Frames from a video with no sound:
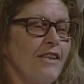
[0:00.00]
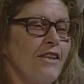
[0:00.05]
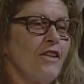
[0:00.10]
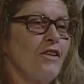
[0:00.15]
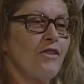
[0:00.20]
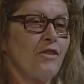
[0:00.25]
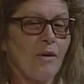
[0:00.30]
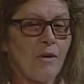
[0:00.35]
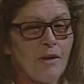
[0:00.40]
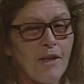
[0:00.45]

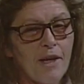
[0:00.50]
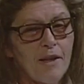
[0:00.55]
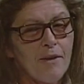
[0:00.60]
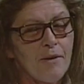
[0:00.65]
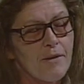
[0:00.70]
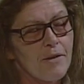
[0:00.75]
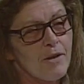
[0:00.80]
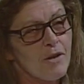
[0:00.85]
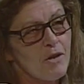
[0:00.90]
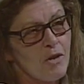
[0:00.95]
So they
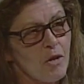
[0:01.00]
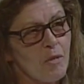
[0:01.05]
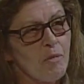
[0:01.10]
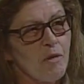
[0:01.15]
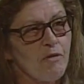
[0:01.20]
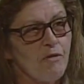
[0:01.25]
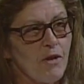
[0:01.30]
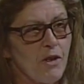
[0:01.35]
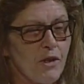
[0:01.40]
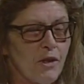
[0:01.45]
learn the
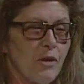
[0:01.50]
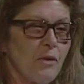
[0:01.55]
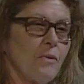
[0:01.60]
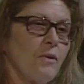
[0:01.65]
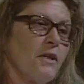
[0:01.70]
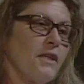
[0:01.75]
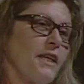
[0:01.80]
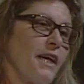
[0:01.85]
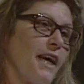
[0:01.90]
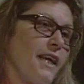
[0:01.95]
superficial,
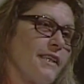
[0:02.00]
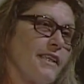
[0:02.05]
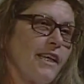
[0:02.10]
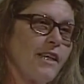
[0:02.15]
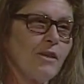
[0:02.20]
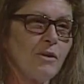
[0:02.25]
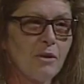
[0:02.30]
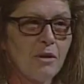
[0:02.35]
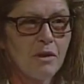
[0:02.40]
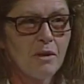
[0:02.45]
well, yeah,
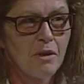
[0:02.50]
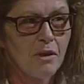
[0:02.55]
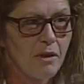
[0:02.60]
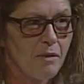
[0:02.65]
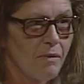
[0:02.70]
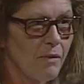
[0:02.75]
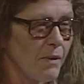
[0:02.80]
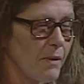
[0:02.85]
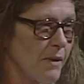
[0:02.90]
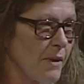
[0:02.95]
nettles is good
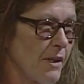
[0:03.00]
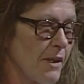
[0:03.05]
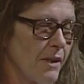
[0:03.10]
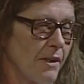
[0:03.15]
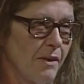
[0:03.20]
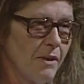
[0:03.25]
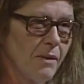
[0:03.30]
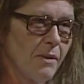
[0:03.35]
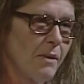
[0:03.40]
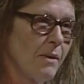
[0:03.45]
for
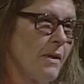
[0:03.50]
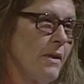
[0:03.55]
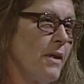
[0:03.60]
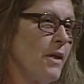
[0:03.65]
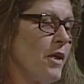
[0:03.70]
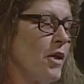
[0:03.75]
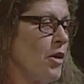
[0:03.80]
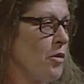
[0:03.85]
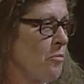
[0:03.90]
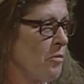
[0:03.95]
this, or,
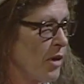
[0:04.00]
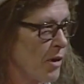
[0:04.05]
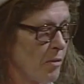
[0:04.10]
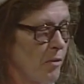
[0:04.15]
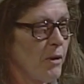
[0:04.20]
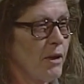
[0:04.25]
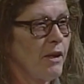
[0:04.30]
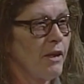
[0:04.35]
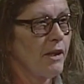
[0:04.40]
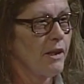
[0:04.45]
but
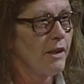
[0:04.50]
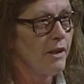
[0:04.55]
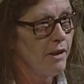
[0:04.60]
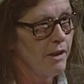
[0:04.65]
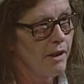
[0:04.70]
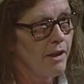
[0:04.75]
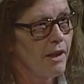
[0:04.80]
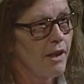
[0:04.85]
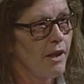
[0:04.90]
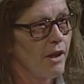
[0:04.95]
really,
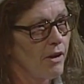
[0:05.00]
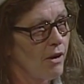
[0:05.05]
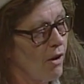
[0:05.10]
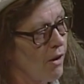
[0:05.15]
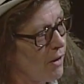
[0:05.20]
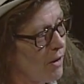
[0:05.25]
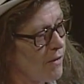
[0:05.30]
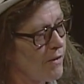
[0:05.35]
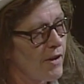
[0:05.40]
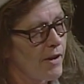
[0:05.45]
on
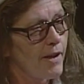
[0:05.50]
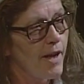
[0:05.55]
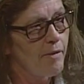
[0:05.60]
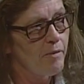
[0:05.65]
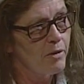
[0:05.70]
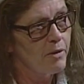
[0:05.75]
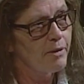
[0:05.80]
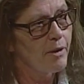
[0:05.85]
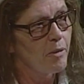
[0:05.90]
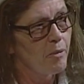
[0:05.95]
all of the
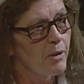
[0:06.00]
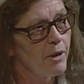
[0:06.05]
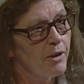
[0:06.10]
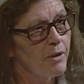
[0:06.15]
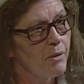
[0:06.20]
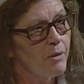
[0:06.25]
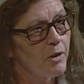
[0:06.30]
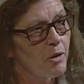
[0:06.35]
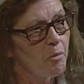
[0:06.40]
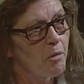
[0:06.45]
levels that we
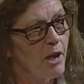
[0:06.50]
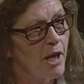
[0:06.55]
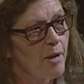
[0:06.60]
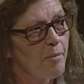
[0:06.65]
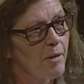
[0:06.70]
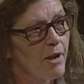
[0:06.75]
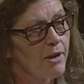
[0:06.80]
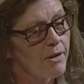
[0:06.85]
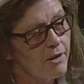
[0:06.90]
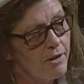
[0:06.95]
use the plant
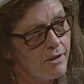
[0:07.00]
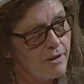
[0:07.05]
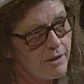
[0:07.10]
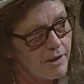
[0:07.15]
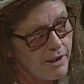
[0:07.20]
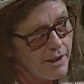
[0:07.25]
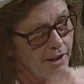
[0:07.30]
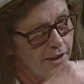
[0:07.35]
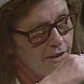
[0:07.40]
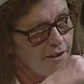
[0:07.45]
medicines,
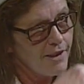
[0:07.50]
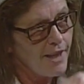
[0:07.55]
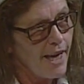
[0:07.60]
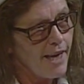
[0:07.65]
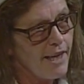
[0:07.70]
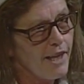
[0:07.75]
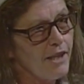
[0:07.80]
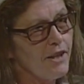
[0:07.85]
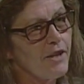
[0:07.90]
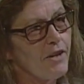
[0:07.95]
it's
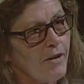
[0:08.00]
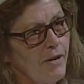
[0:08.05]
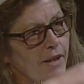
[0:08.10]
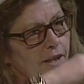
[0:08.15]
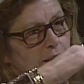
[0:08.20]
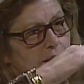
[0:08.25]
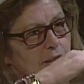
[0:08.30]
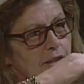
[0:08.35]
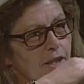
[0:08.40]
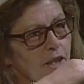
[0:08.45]
that
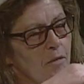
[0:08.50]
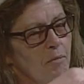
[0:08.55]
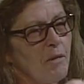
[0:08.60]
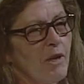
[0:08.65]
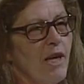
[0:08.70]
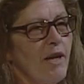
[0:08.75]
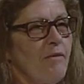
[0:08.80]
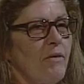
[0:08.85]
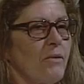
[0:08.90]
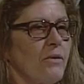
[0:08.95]
integrated deep
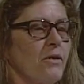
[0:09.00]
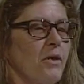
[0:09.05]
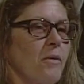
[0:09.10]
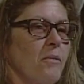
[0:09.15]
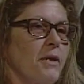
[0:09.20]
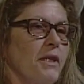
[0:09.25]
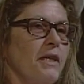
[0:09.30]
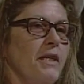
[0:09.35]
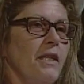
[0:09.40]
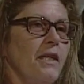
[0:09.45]
level. So
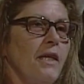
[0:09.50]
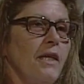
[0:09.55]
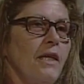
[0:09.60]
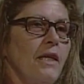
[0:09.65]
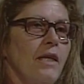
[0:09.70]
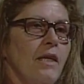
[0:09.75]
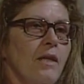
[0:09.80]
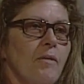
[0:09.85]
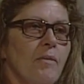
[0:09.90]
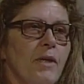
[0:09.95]

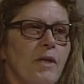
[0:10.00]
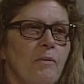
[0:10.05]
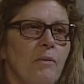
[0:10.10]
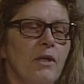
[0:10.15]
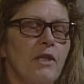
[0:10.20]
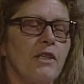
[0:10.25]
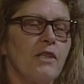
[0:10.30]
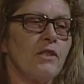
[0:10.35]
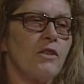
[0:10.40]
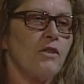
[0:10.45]
we
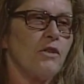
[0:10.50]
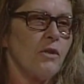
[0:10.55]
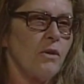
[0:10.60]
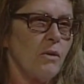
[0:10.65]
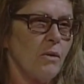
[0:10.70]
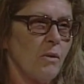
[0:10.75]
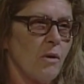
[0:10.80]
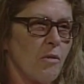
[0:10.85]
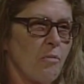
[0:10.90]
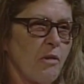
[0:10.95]
wouldn't
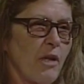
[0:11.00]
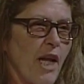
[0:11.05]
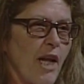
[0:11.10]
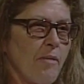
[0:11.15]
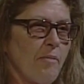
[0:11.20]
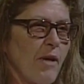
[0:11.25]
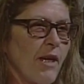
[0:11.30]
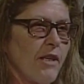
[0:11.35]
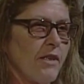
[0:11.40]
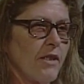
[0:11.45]
do a plant
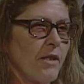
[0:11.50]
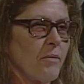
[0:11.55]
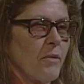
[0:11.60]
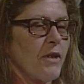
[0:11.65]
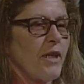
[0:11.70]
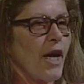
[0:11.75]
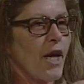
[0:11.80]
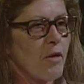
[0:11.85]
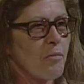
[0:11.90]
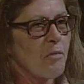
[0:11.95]
medicine
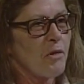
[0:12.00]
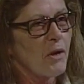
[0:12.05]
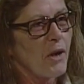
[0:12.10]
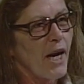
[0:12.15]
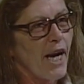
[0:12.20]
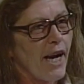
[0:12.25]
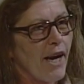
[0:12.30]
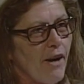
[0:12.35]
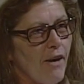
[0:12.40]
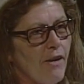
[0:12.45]
without a
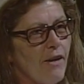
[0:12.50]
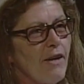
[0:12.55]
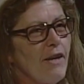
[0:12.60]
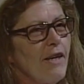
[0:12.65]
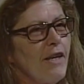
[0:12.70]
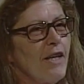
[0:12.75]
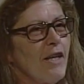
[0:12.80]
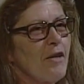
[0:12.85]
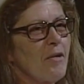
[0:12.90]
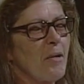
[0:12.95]
prayer.
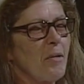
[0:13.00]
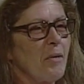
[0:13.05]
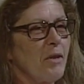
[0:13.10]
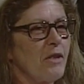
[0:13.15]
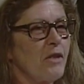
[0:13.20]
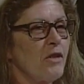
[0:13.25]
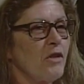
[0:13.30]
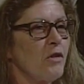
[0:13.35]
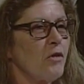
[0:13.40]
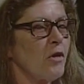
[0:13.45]
We
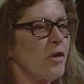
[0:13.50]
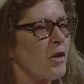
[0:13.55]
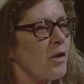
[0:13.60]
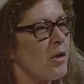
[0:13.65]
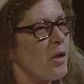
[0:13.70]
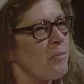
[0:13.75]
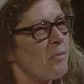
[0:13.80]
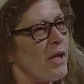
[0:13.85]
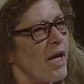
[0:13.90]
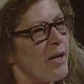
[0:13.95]
wouldn't do
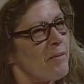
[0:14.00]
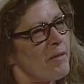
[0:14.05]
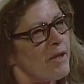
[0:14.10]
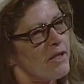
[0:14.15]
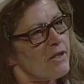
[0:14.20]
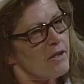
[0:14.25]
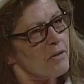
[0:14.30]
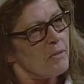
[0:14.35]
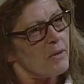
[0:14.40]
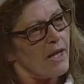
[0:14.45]
a plant
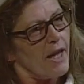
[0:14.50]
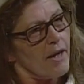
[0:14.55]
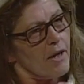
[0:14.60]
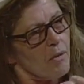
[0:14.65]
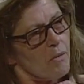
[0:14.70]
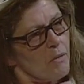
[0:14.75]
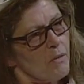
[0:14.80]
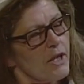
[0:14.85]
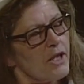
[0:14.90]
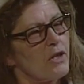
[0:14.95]
medicine without a
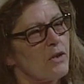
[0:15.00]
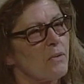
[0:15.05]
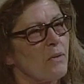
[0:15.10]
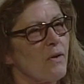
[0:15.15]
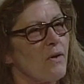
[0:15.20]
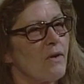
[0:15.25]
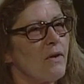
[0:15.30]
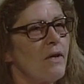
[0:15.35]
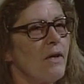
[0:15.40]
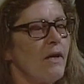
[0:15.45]
ritual.